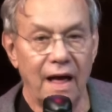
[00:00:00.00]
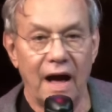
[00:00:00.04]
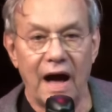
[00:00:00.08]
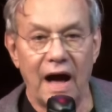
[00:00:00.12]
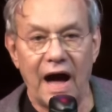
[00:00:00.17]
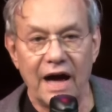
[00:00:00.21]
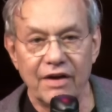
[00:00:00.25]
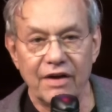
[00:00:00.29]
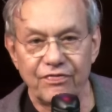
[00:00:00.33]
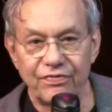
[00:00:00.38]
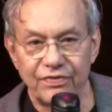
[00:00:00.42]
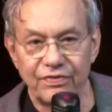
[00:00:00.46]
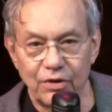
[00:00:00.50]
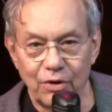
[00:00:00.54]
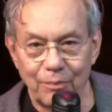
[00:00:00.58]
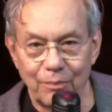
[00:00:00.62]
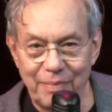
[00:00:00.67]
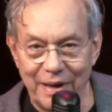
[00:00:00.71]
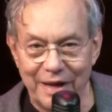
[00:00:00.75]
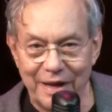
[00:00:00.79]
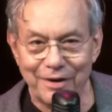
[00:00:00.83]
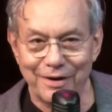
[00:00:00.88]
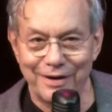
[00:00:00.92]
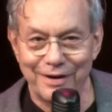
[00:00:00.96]
I feel
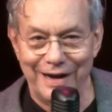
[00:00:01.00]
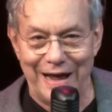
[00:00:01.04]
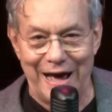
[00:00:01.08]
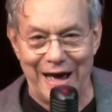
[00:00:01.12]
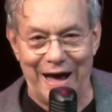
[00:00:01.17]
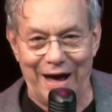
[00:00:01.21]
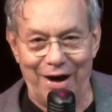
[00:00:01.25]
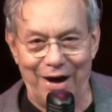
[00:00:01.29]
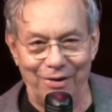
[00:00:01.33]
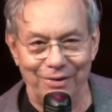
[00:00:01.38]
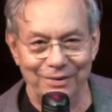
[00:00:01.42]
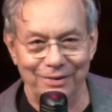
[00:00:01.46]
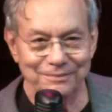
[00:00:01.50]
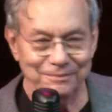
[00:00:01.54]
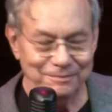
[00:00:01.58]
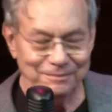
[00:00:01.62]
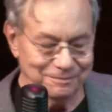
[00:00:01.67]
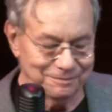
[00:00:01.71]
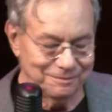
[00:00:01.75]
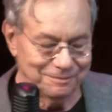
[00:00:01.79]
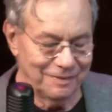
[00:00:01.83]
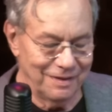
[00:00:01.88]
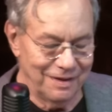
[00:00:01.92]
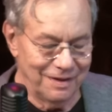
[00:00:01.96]
better now.
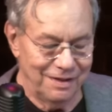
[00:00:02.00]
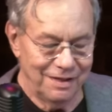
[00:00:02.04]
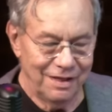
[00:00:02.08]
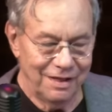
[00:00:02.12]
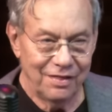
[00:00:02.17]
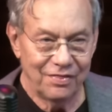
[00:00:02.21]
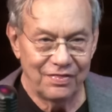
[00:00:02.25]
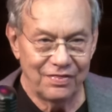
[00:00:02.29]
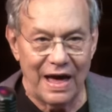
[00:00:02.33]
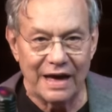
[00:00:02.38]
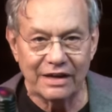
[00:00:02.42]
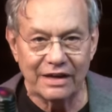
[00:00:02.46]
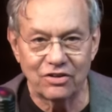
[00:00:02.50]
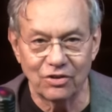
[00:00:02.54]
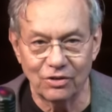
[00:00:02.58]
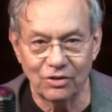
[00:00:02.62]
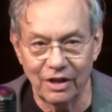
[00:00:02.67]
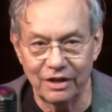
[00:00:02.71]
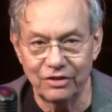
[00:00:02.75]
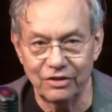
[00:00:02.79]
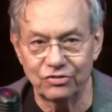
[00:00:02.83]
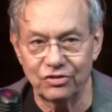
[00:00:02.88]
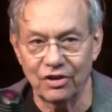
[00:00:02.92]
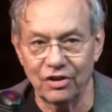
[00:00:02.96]
Thank you,
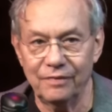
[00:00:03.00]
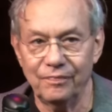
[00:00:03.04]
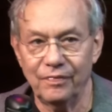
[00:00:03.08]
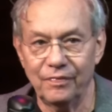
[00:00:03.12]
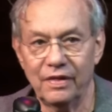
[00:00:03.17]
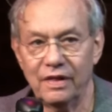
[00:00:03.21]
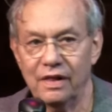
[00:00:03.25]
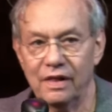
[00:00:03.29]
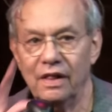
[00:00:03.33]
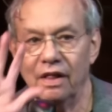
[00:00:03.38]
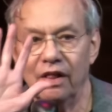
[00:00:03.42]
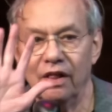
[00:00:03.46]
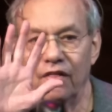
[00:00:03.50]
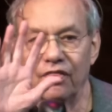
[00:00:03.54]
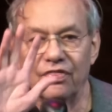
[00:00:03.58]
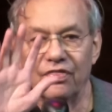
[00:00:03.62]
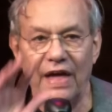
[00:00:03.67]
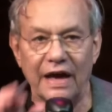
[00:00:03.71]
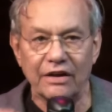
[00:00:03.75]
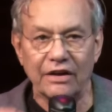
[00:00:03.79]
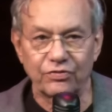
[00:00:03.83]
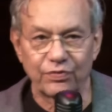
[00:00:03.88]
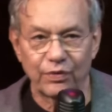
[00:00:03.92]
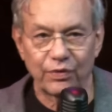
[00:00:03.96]
Lisa.
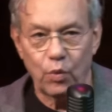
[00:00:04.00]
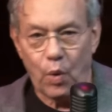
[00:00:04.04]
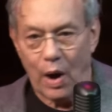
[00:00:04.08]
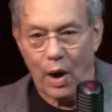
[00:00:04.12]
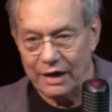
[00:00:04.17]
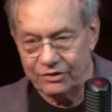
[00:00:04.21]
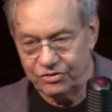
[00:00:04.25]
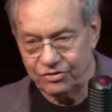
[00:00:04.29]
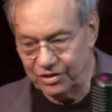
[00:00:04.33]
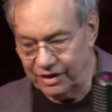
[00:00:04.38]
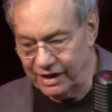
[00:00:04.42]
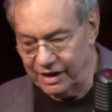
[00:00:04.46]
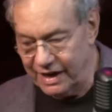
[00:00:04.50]
Thanks for watching,